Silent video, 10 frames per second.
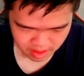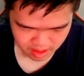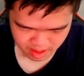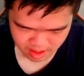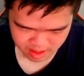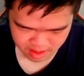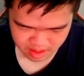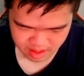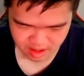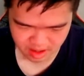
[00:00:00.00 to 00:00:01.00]
And
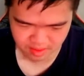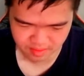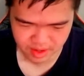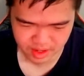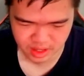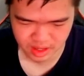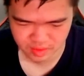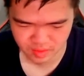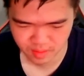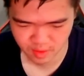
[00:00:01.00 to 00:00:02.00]
yeah, we just need
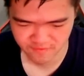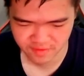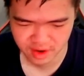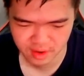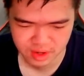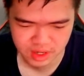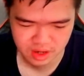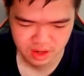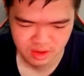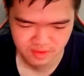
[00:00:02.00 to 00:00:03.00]
three more figures
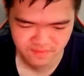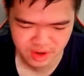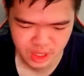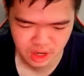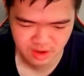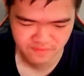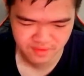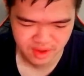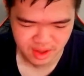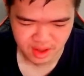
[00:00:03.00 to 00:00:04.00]
to finish off
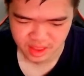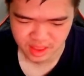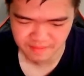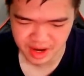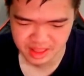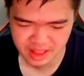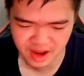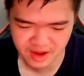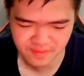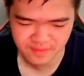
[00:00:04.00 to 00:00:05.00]
the main line
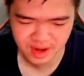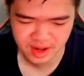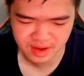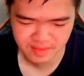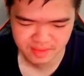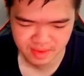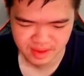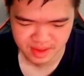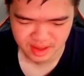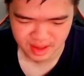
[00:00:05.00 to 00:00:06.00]
from Kingdom.
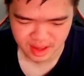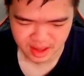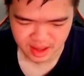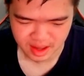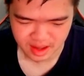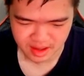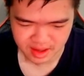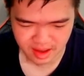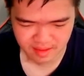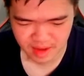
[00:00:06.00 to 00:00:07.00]

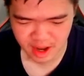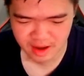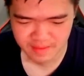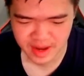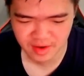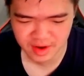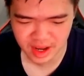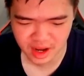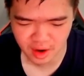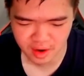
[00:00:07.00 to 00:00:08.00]
Then maybe I'll get the
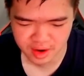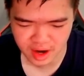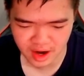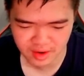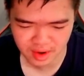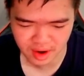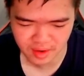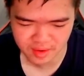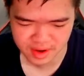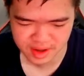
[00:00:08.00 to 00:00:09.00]
Arc. I don't know.
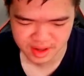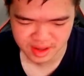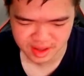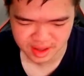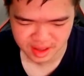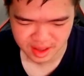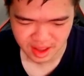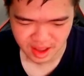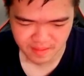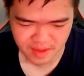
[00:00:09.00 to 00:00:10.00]

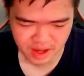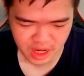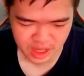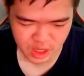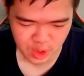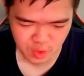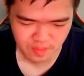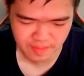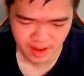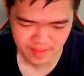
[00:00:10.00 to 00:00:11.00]
I'm not that too
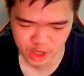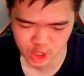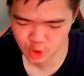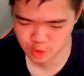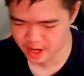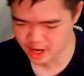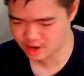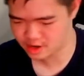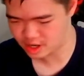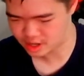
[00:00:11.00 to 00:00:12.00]
I'm not too big on
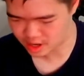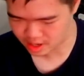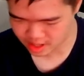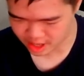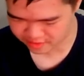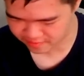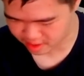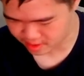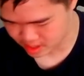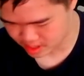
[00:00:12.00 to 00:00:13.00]
the Titan class
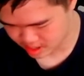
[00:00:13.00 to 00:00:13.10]
figures.